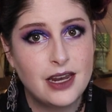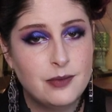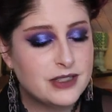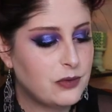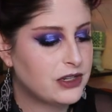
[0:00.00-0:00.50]

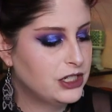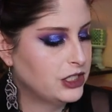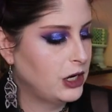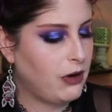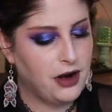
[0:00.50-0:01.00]
items I wanted to
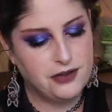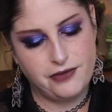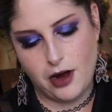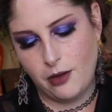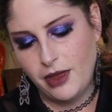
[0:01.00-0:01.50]
show are
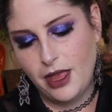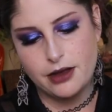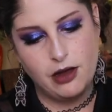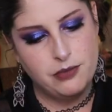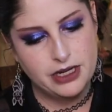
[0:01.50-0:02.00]
from
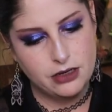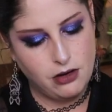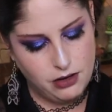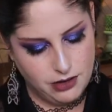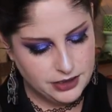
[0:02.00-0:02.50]
a company
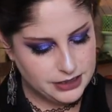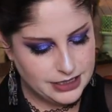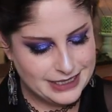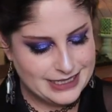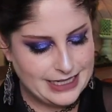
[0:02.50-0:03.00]
called
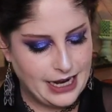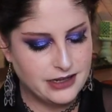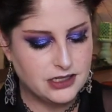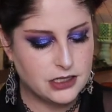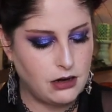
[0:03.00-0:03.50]

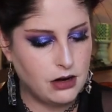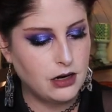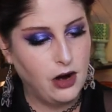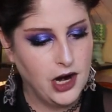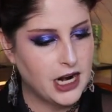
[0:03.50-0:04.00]

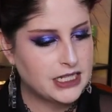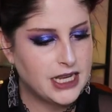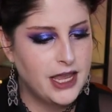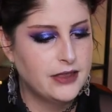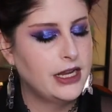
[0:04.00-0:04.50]

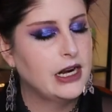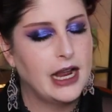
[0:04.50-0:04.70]
SandStarArt. They